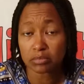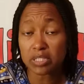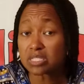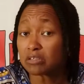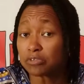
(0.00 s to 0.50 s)

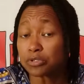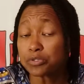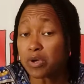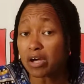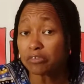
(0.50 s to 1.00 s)
Because even though
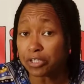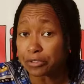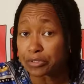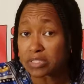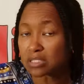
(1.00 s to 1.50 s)
you have
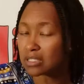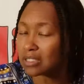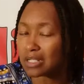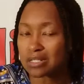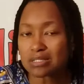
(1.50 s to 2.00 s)
ears,
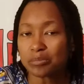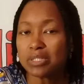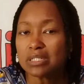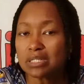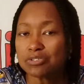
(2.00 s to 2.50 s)
that doesn't
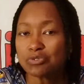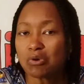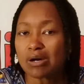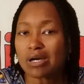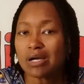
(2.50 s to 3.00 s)
mean that
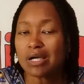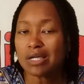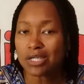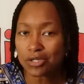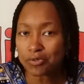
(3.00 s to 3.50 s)
you are
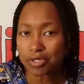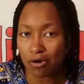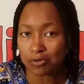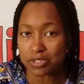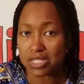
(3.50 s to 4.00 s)
hearing
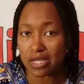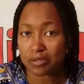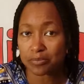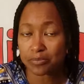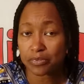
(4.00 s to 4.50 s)
all the time.
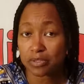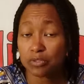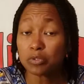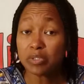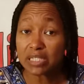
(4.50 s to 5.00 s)

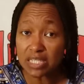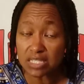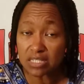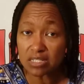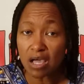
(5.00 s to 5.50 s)
You could be
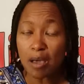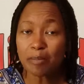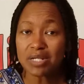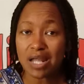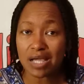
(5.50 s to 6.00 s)
listening,
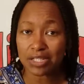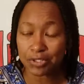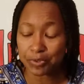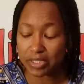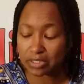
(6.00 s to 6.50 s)
but not
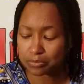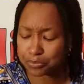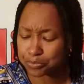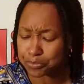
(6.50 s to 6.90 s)
hearing.